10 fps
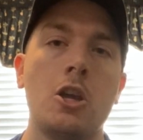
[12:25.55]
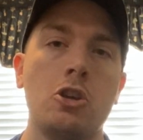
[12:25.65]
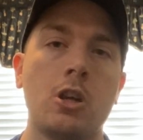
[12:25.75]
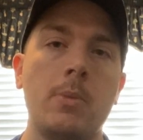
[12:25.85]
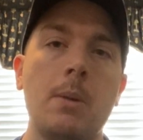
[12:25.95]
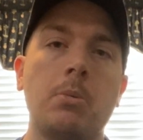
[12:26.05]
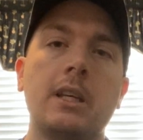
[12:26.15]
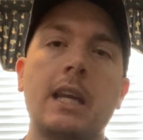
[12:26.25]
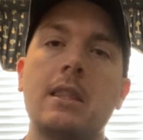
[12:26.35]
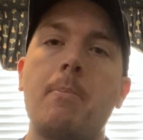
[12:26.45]
you're going to be able to
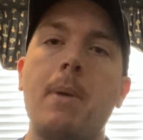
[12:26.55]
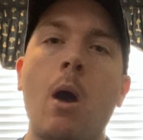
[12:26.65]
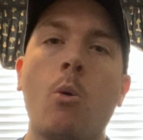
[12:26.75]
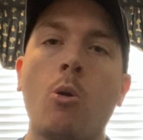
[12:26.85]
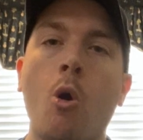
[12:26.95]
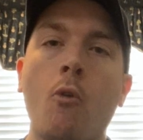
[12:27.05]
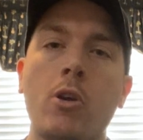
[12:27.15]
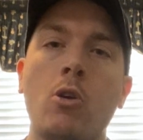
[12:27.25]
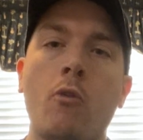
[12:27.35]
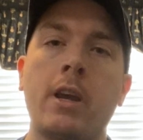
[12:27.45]
get that power over
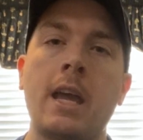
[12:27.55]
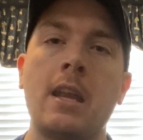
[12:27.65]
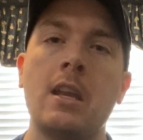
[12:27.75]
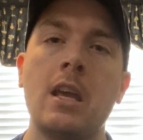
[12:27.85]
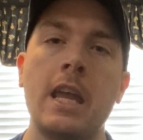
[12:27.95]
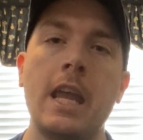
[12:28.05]
and over again.